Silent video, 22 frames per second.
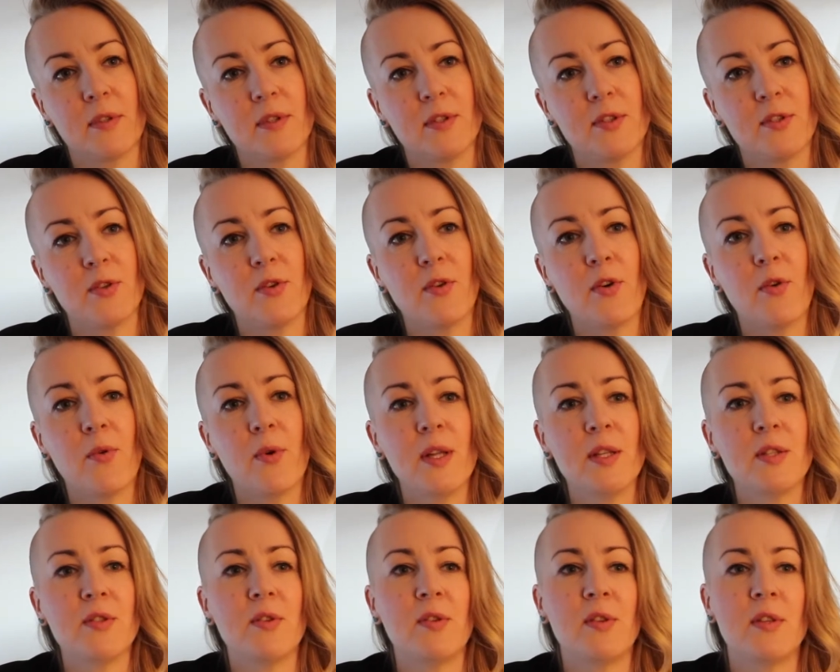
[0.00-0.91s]
to go
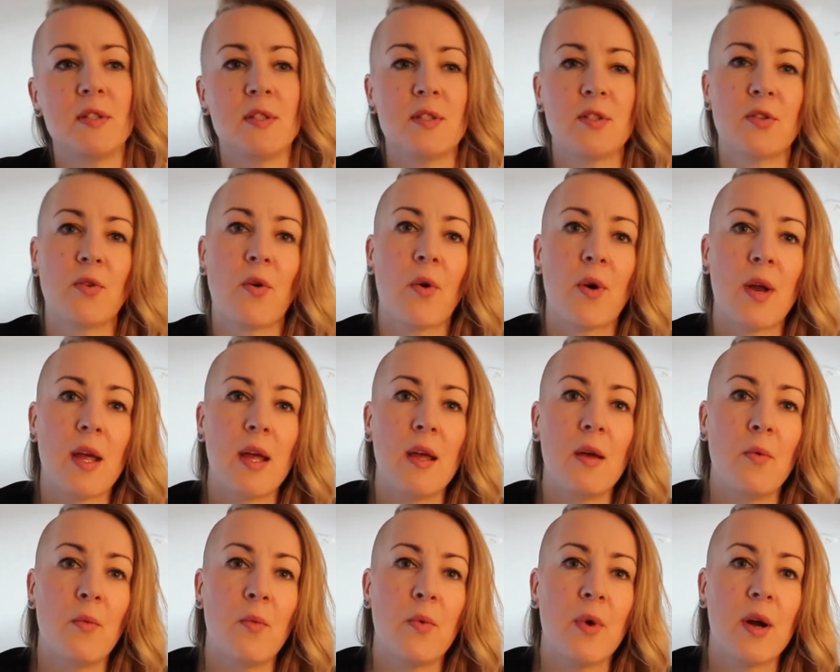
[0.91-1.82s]
into the
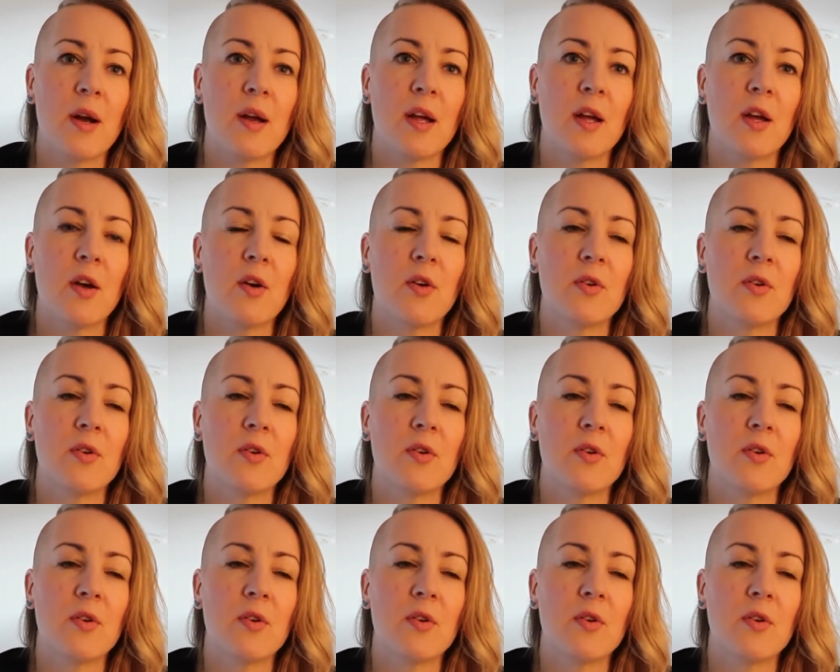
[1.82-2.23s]
story where he